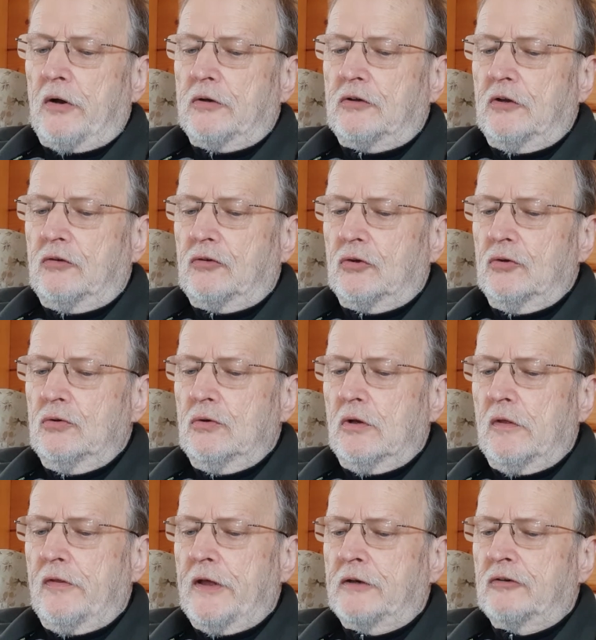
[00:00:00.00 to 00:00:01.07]
Dusi
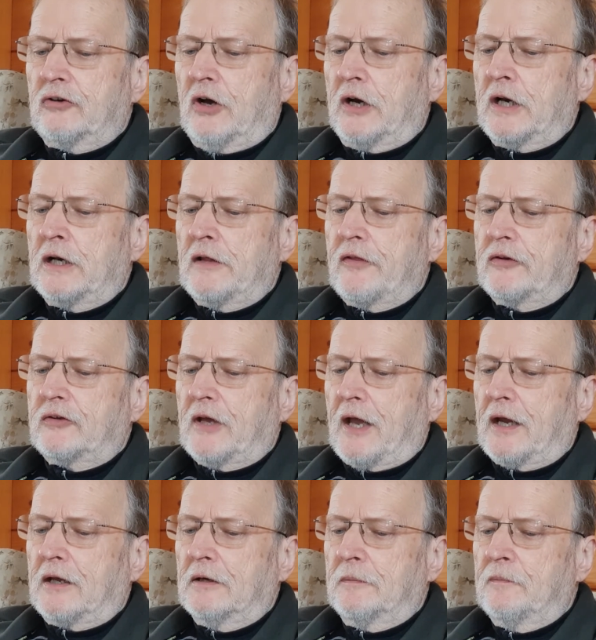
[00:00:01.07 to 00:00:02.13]
then tried another
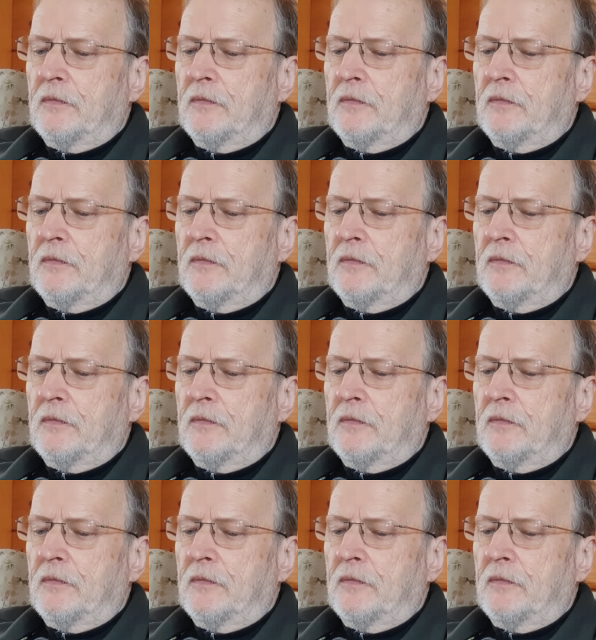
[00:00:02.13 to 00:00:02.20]
tack.